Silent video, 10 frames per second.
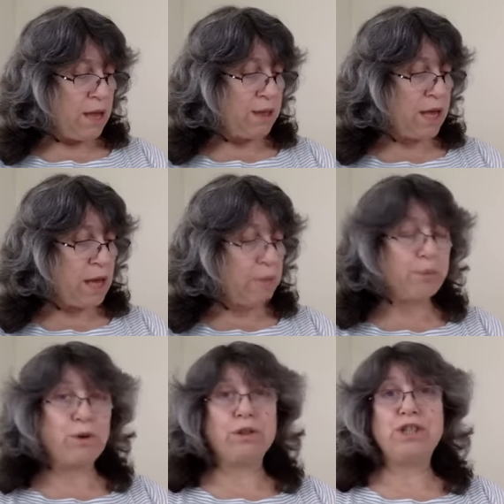The
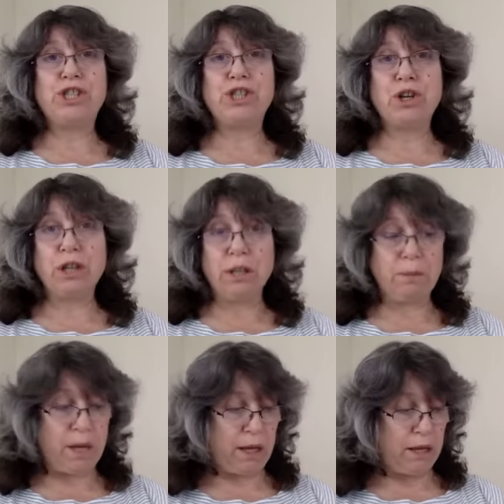Emperor
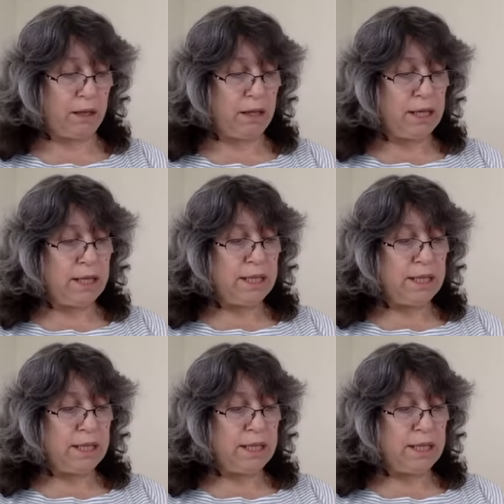Charlemagne